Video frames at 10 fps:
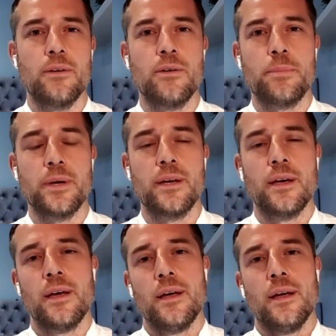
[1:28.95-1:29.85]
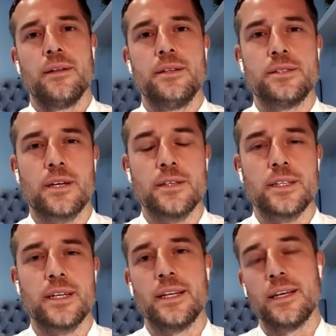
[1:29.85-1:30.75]
He would be
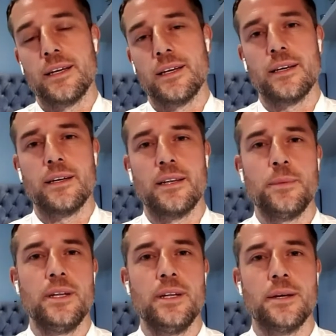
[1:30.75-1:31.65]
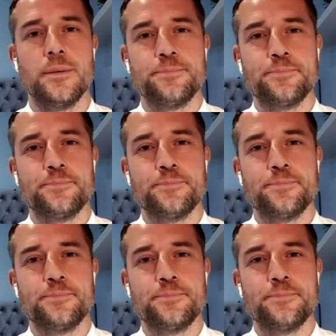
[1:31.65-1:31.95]
discussing it in the media.